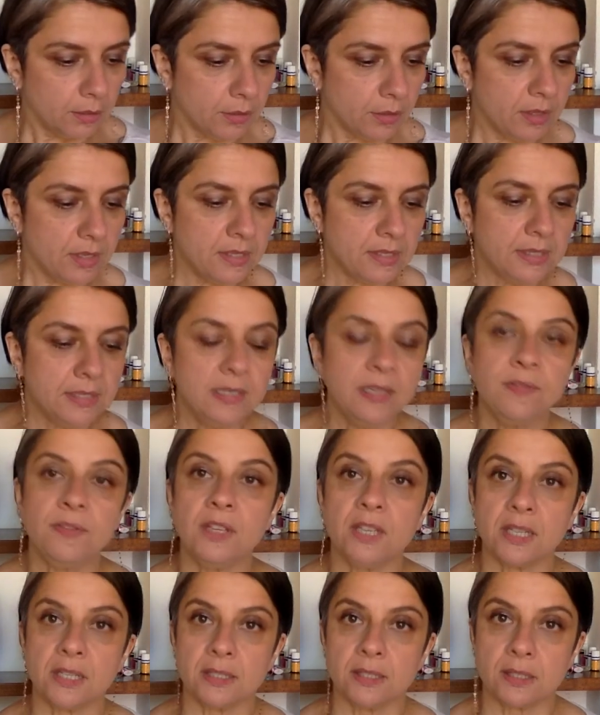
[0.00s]
These
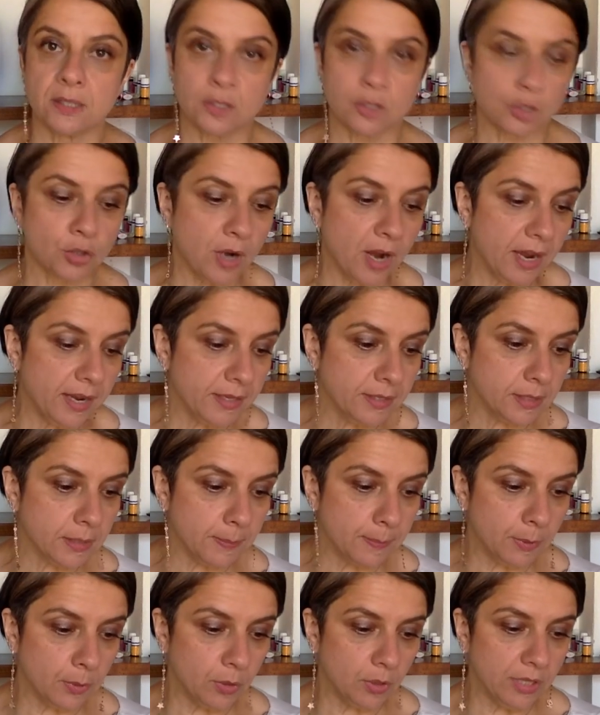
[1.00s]
deviants try to
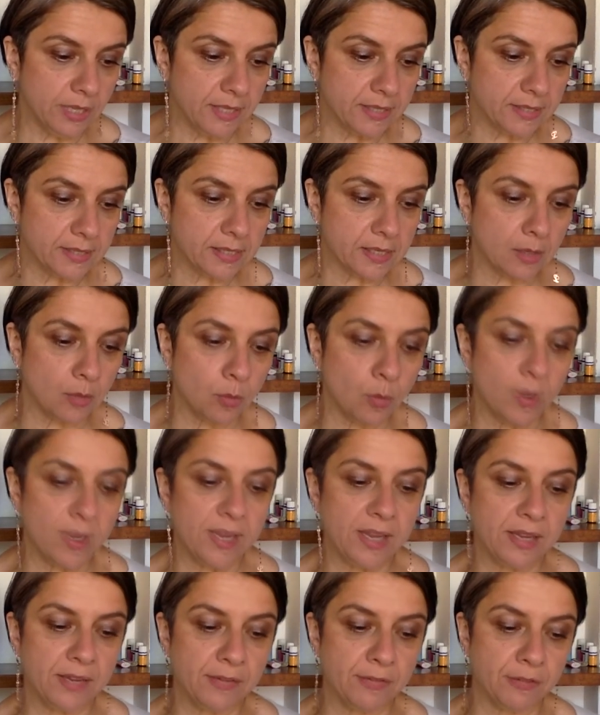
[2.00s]
pull us
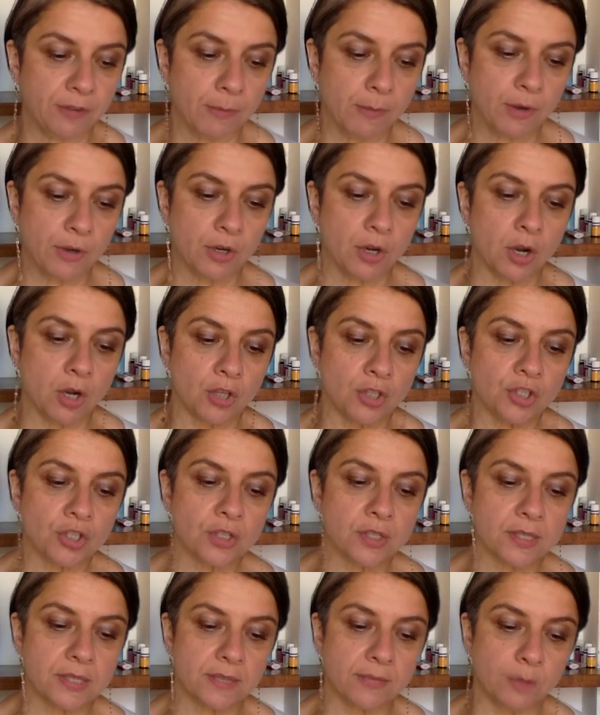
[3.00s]
away from our
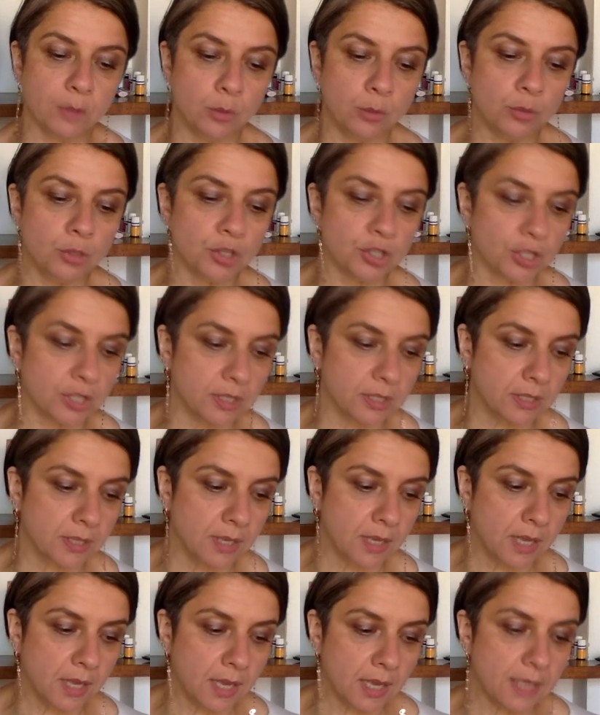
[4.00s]
conscious evolution
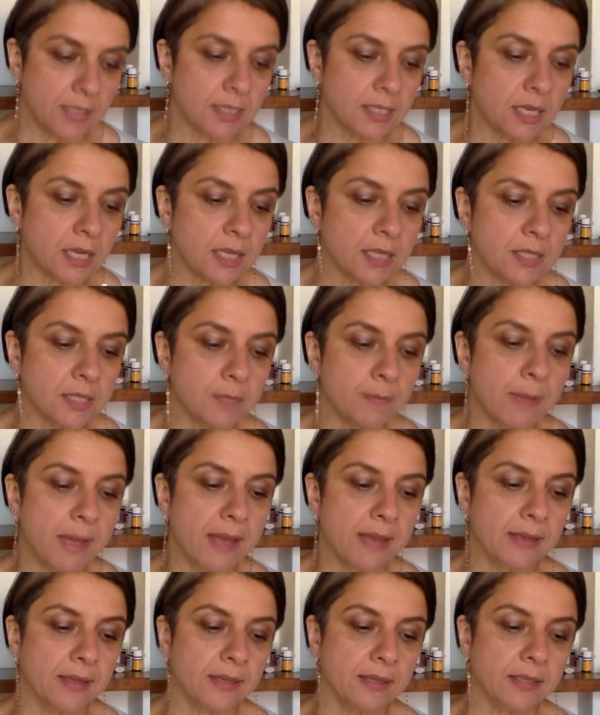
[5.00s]
and suck us
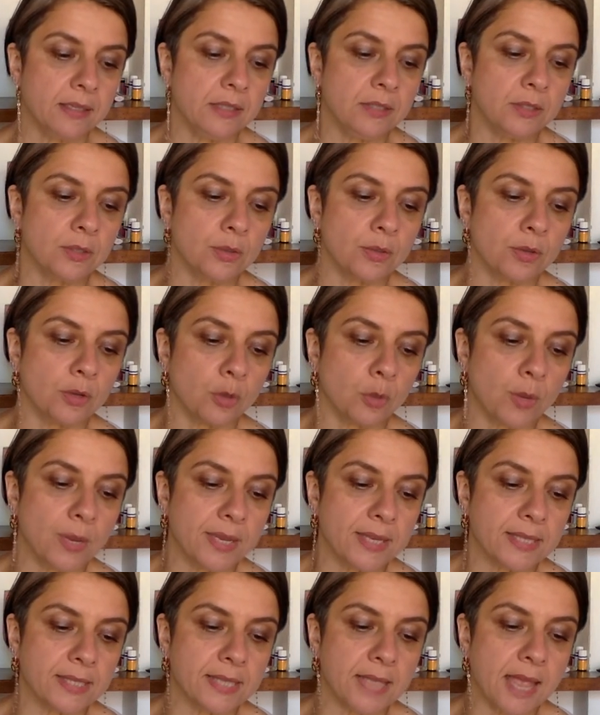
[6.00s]
back into the
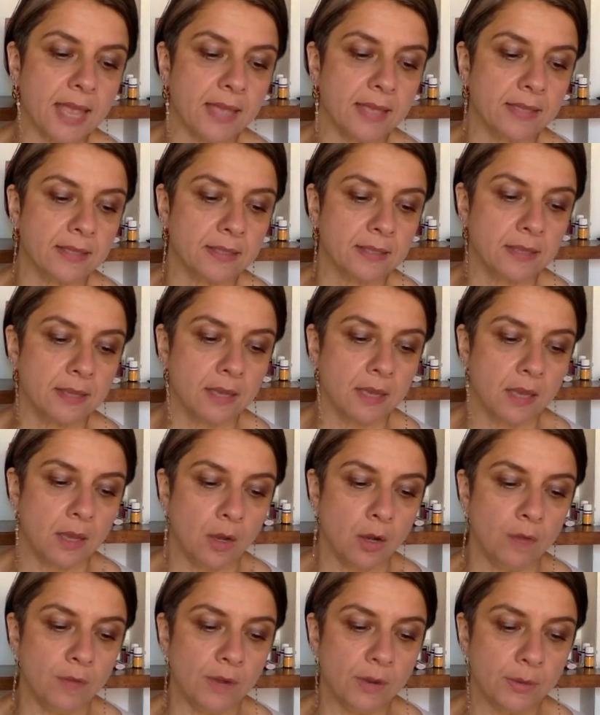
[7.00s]
quicksand
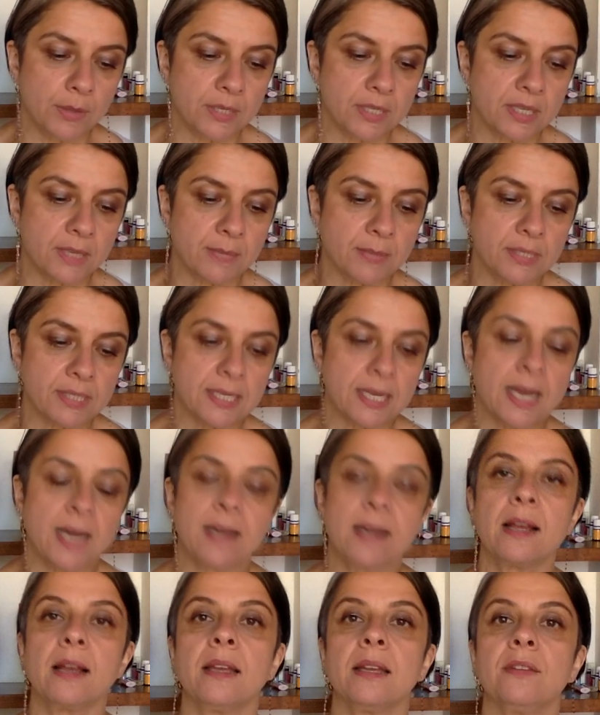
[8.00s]
of our
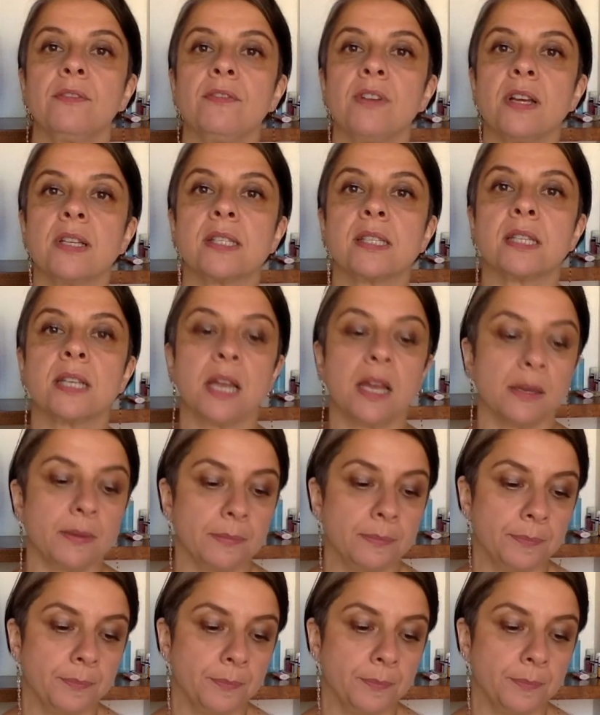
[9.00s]
samskara and vasana.